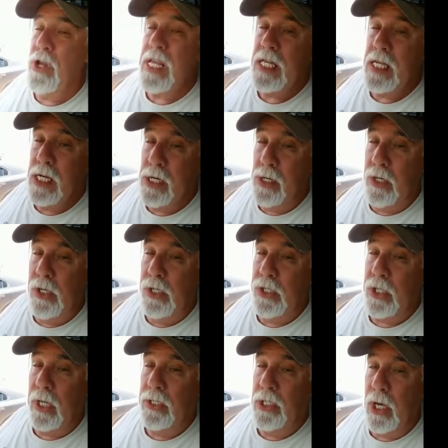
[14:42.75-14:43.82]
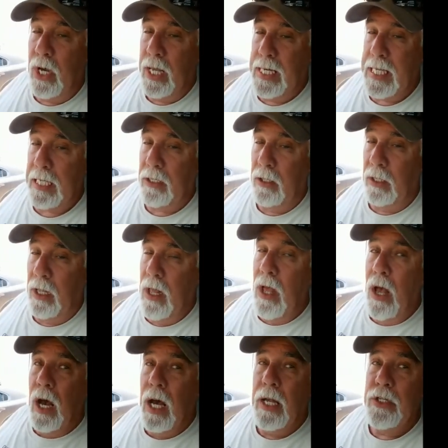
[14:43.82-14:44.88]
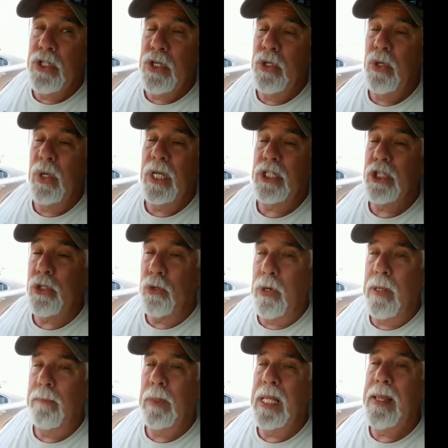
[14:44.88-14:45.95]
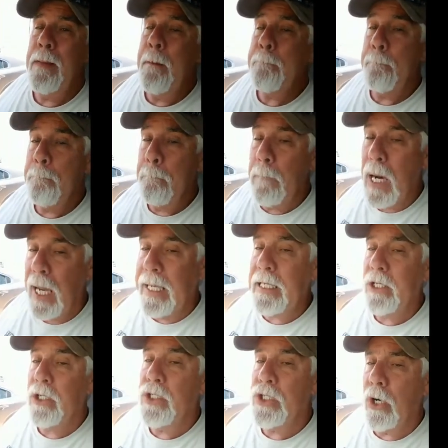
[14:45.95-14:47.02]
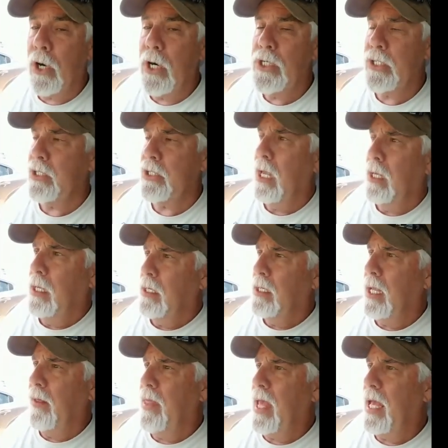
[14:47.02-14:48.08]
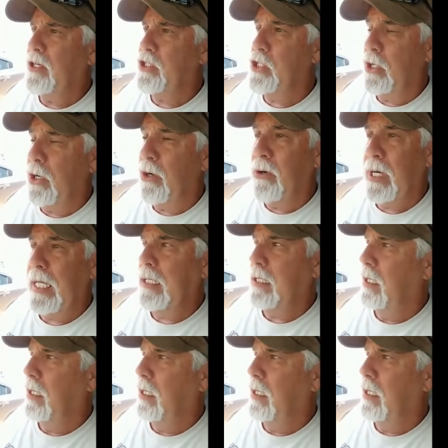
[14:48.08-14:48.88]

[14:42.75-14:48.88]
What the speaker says: years on Todd Engle on two extremely minor charges. Now, that jury